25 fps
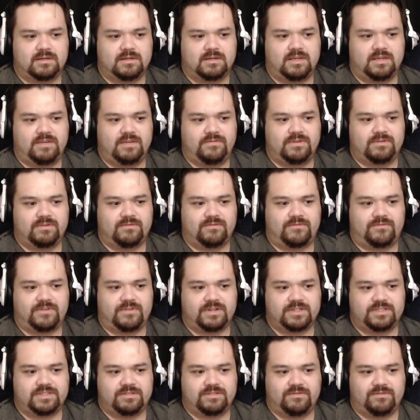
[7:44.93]
even
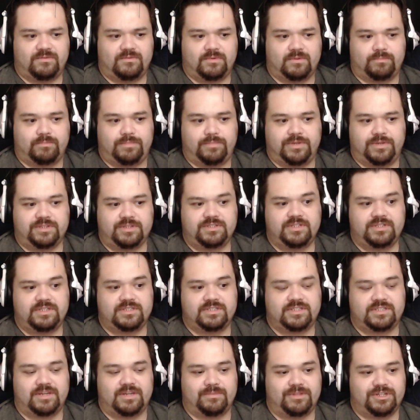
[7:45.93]
freaking uh, building
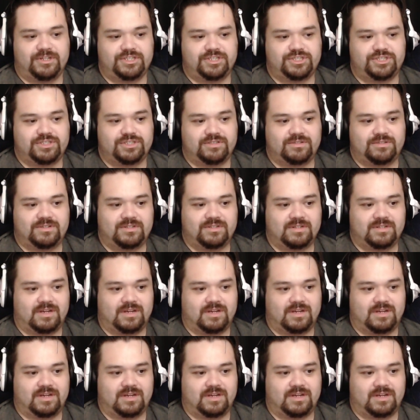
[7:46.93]
demolition.